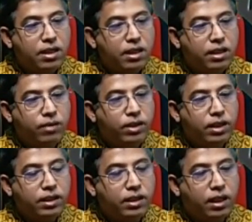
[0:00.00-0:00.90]

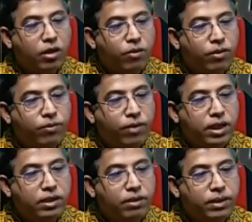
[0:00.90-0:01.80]
these are the common
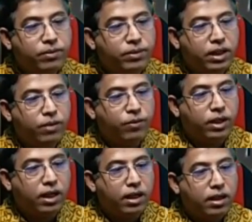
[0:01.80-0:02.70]
findings of aspiration
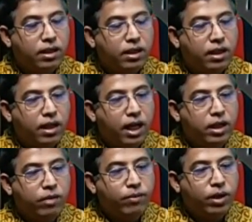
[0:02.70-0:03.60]
pneumonia. And
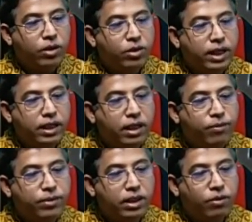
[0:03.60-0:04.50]
you may also get the
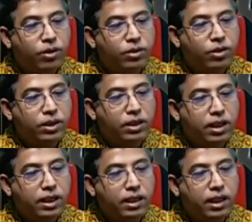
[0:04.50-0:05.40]
features of consolation.
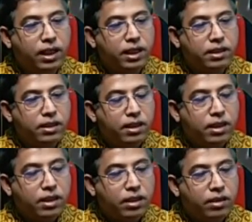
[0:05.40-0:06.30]
In that case,
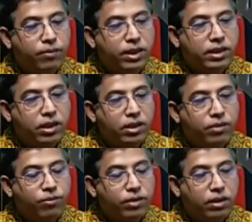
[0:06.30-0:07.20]
the breath sound is
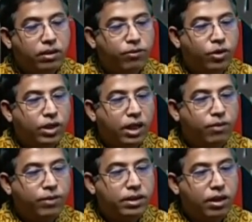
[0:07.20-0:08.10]
bronchial
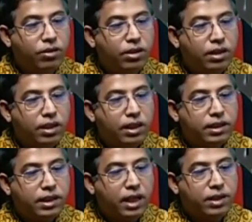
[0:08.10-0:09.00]
breath sound,
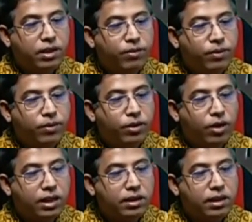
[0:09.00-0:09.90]
signs of
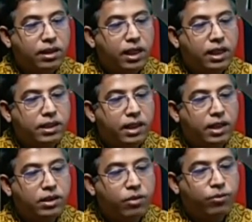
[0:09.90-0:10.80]
pneumothorax and
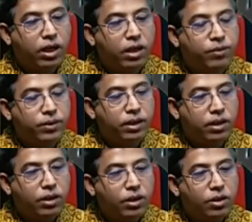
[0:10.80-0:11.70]
signs of pleural effusion.
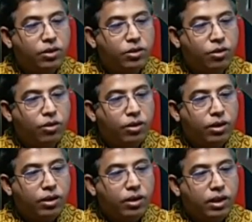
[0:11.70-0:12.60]
So
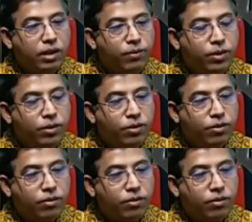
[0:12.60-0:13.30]
if you